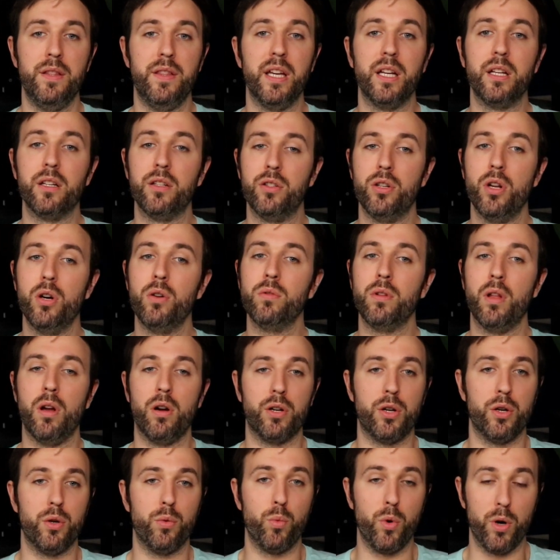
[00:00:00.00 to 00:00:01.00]
they could no
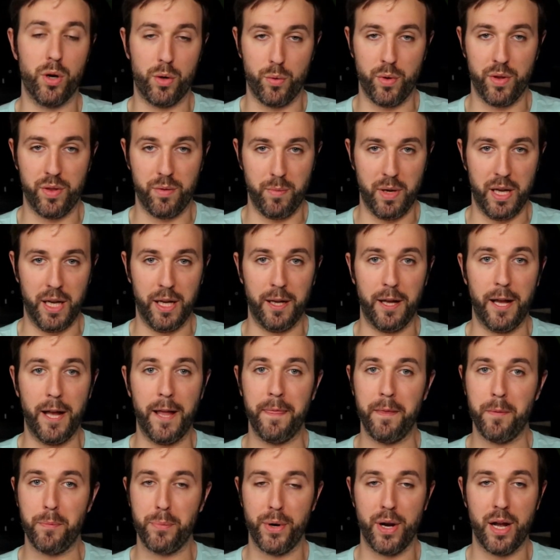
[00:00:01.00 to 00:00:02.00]
longer work with me
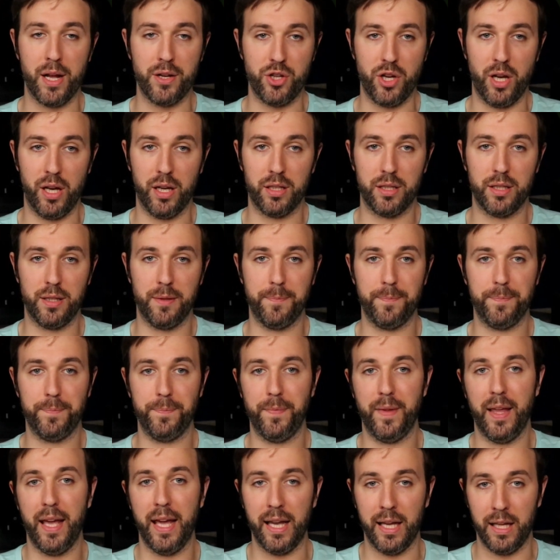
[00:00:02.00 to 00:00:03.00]
on the project
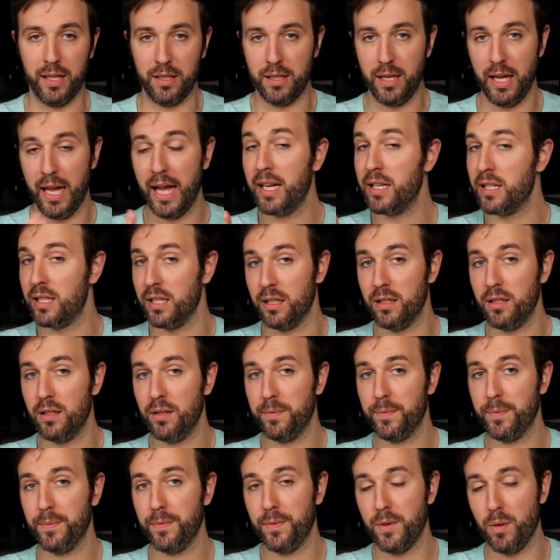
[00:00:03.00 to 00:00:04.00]
and ended
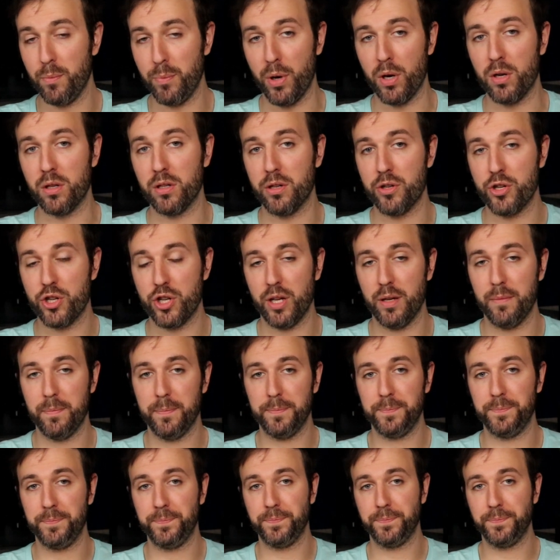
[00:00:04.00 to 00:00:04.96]
the partnership.